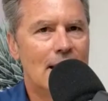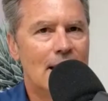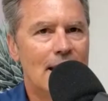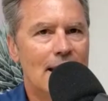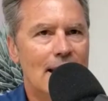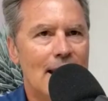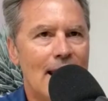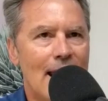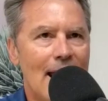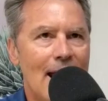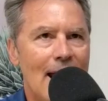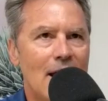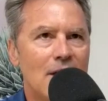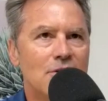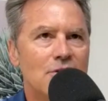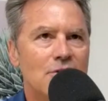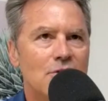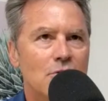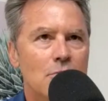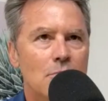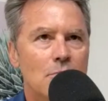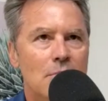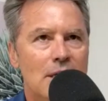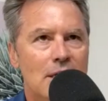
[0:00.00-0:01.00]
it has
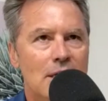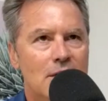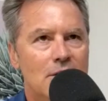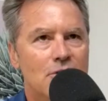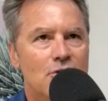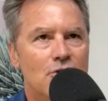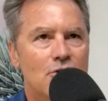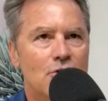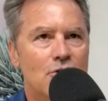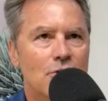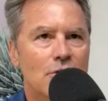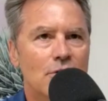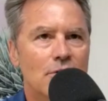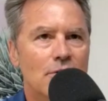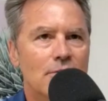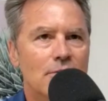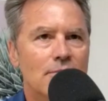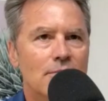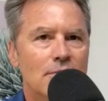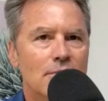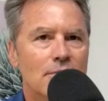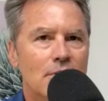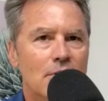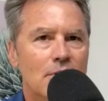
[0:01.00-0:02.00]
to meet
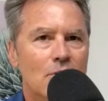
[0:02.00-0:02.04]
certain